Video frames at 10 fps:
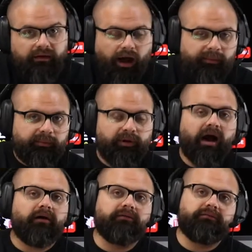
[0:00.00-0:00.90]
I mean,
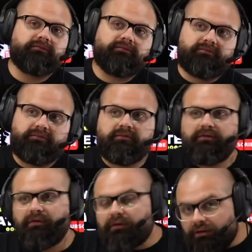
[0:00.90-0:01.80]
bro,
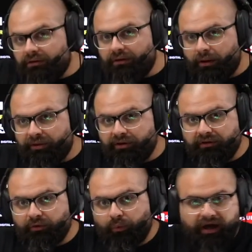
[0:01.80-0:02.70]
you're
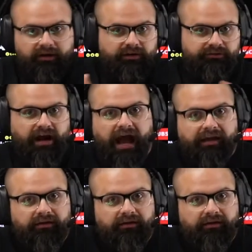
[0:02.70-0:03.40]
either wet or you're dry.